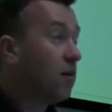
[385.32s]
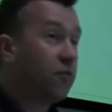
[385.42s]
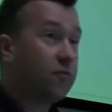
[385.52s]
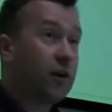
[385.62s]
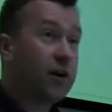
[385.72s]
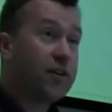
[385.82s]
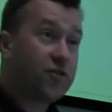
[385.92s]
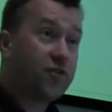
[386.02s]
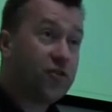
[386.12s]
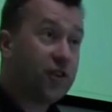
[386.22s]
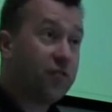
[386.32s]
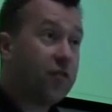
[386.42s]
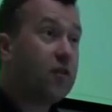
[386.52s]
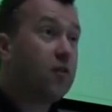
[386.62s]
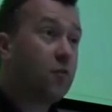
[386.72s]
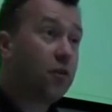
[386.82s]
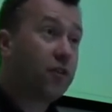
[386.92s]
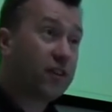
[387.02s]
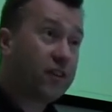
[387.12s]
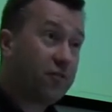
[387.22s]
of my initiative? What are
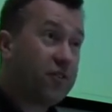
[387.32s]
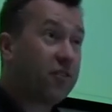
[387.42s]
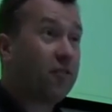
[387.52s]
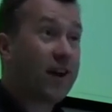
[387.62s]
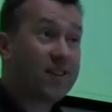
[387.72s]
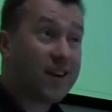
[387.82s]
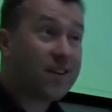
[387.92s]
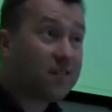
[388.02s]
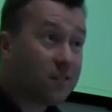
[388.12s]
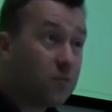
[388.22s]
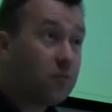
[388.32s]
the critical assets?